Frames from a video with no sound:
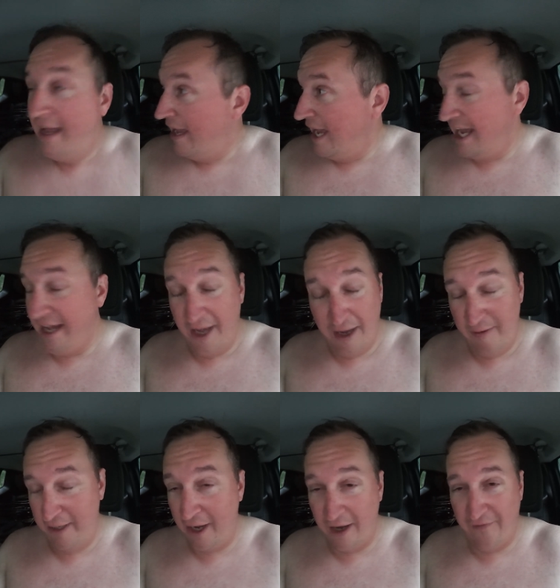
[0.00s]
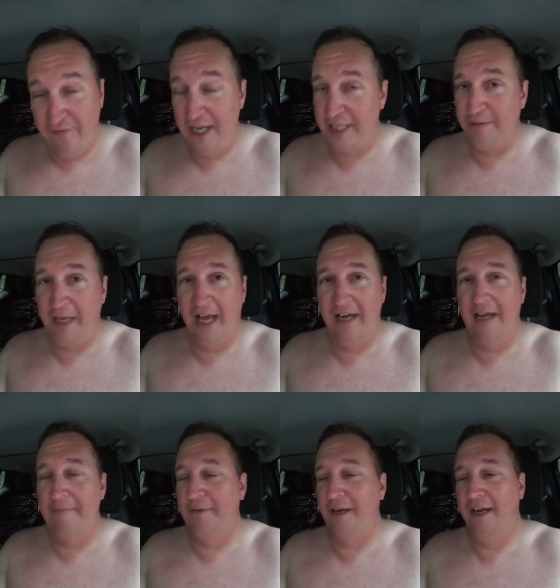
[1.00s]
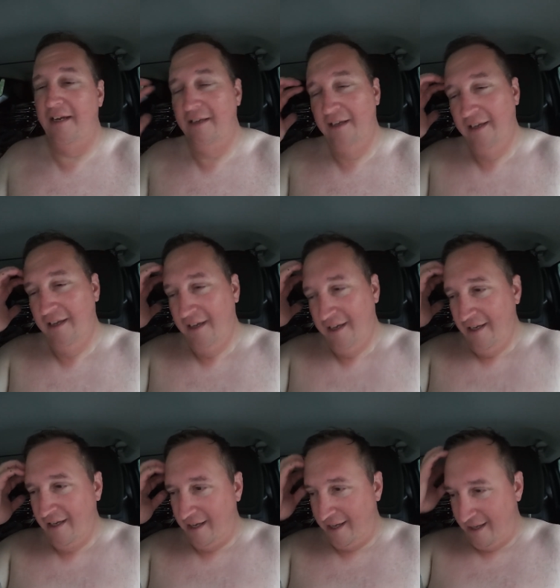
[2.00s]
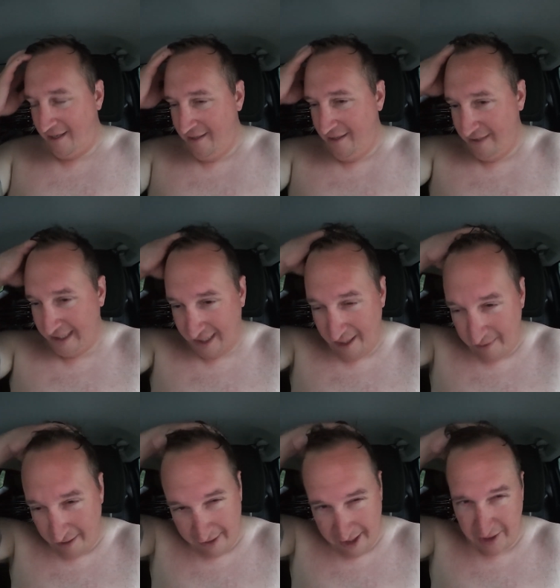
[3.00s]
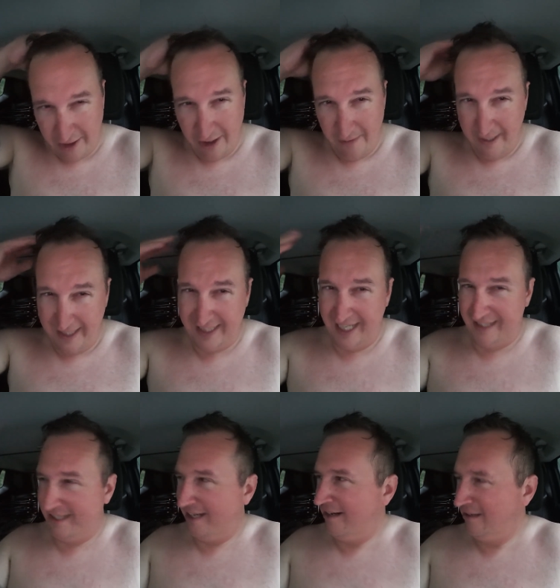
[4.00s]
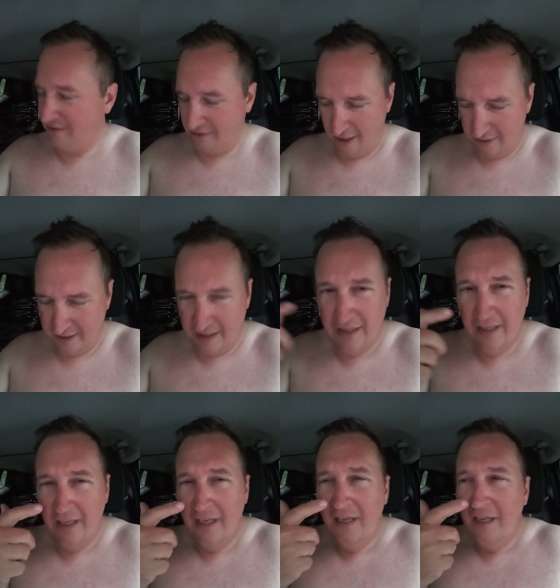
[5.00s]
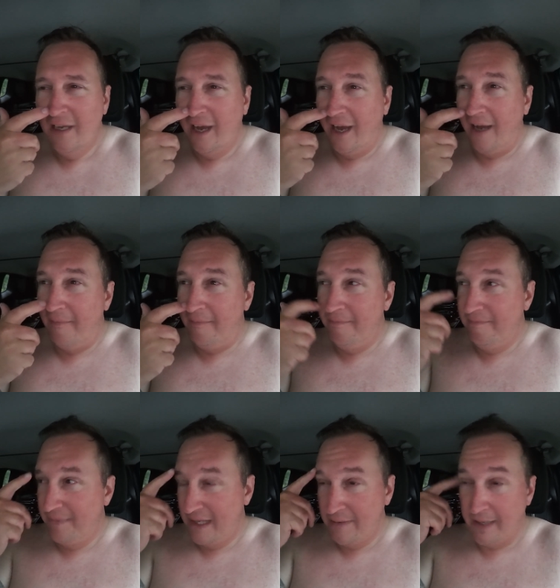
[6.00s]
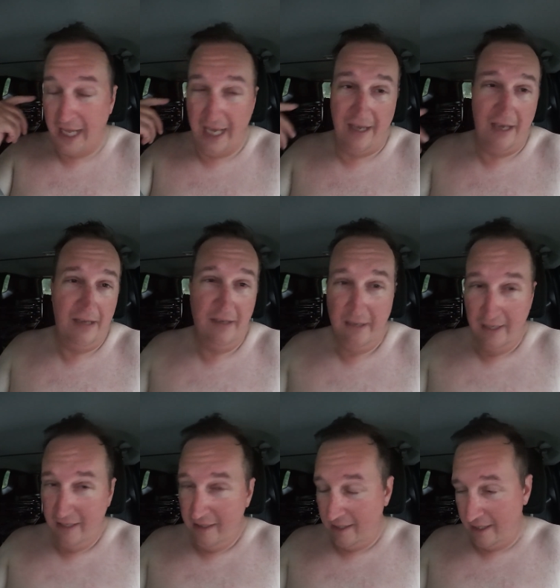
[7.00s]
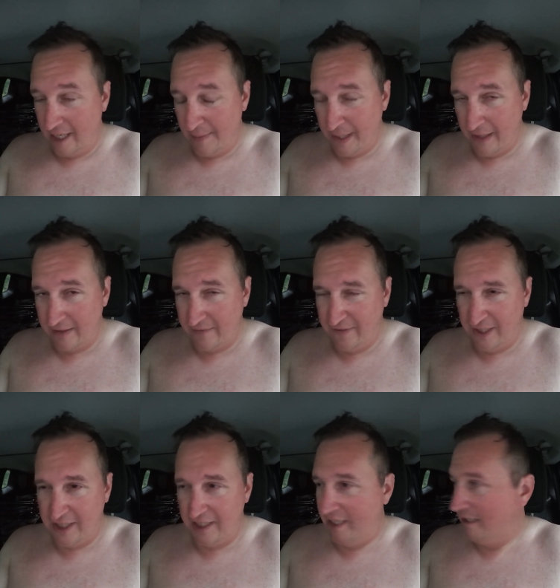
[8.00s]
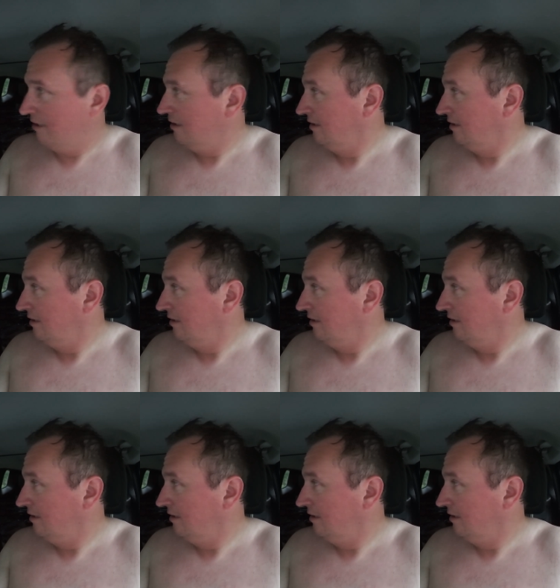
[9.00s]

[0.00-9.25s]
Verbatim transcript: hey, we caught a fish. We got an upgrade. Uh, there's a little bit of a struggle bus out there. Gross. Um, but hey, got a couple hours of fishing in.